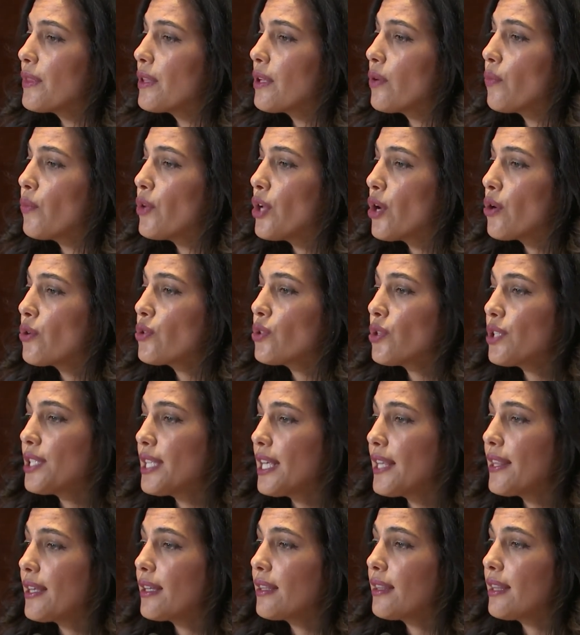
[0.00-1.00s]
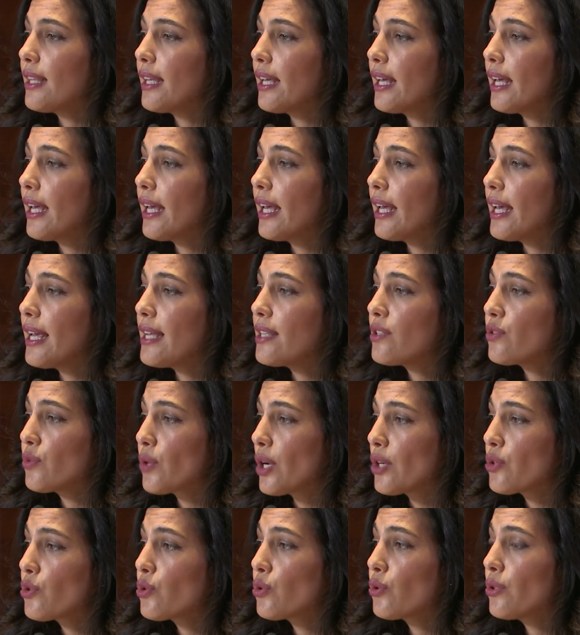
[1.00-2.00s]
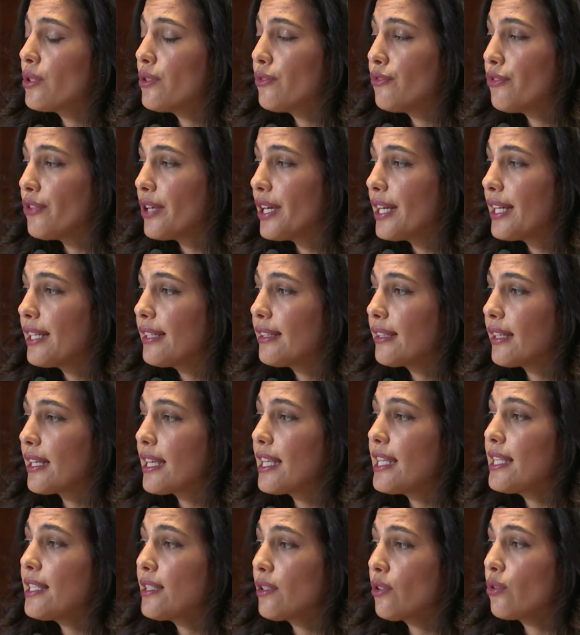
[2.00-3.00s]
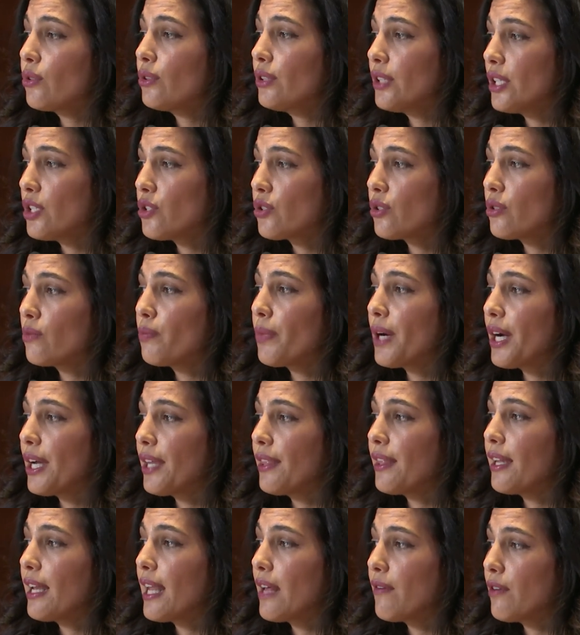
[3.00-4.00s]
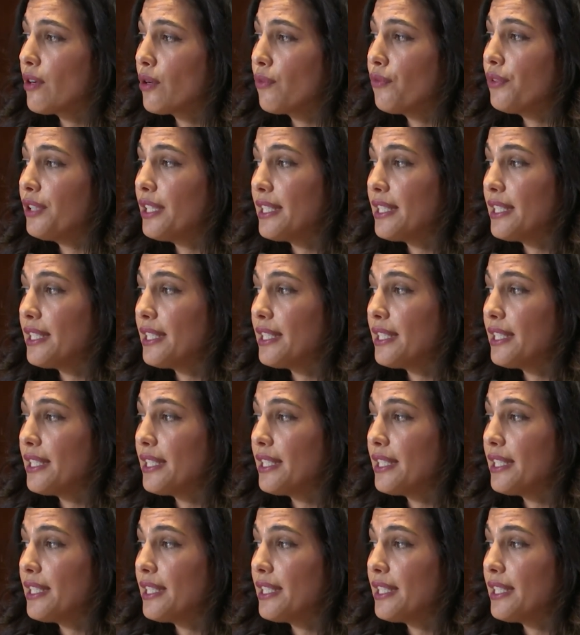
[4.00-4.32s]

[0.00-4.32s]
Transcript: We also see that the structural effect is conditioned by the level of